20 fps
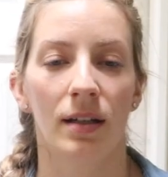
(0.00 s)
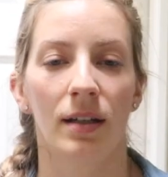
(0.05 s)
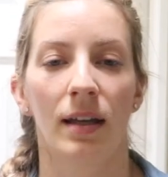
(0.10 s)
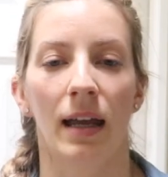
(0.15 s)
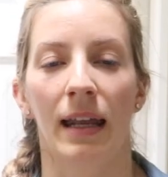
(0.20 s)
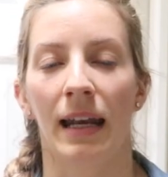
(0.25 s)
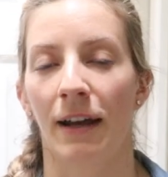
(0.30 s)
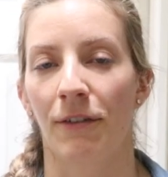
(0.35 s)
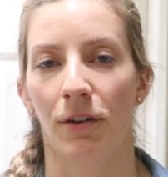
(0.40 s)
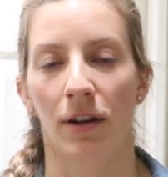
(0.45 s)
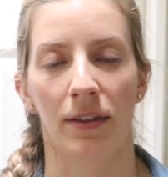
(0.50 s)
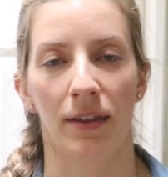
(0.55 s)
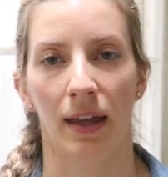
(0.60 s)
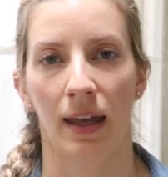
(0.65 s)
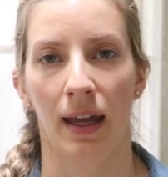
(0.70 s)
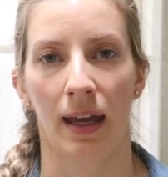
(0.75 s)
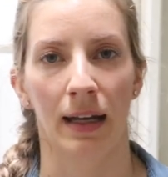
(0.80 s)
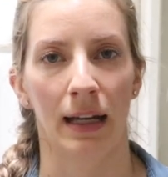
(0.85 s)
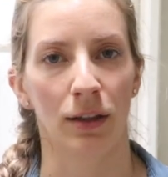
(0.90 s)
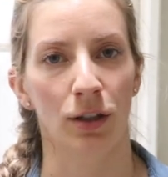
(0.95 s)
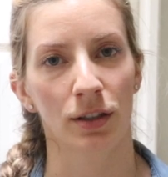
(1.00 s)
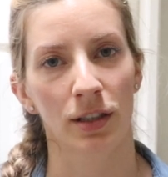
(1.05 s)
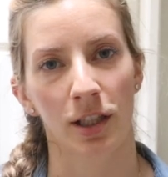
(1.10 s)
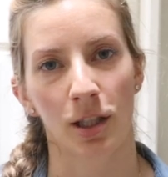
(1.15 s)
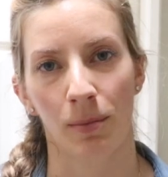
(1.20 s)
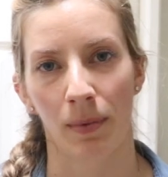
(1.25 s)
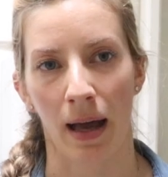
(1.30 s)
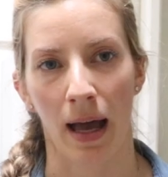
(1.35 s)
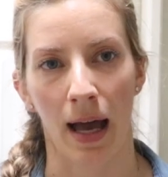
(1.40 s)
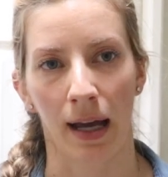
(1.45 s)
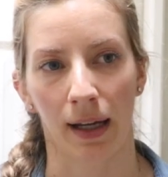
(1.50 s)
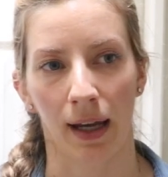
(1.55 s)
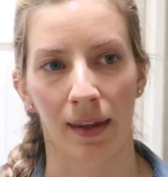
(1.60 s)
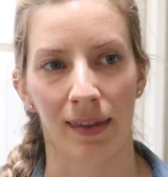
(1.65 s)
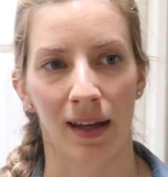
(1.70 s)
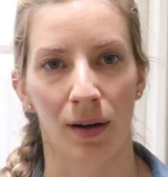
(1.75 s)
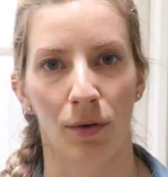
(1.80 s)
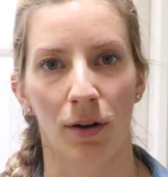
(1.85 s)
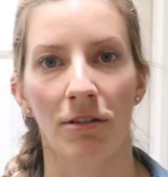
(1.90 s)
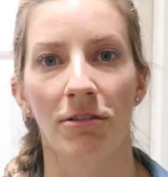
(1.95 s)
and everything, and I looked at the back and
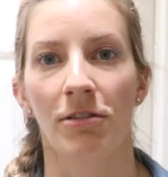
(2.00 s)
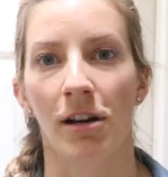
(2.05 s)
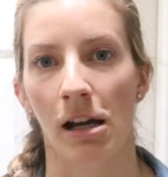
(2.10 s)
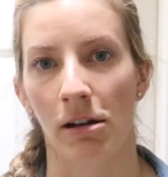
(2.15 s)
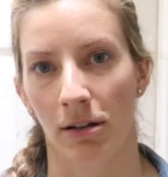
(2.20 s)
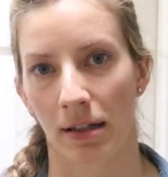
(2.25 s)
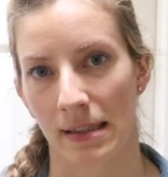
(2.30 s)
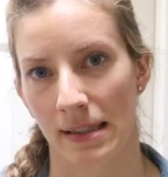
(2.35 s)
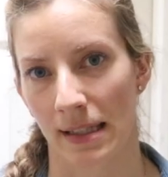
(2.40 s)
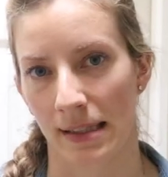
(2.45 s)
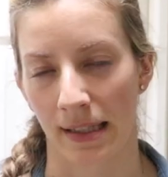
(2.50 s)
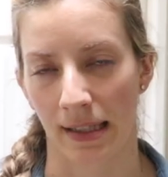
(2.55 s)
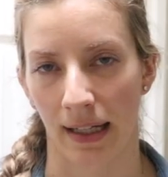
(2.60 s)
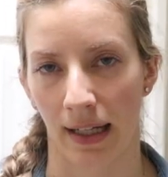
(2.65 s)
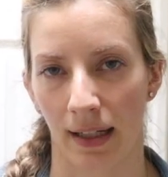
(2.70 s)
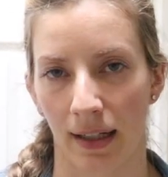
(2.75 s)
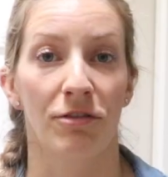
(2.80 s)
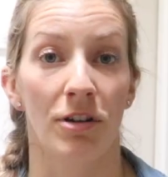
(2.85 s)
there were fragrances in it.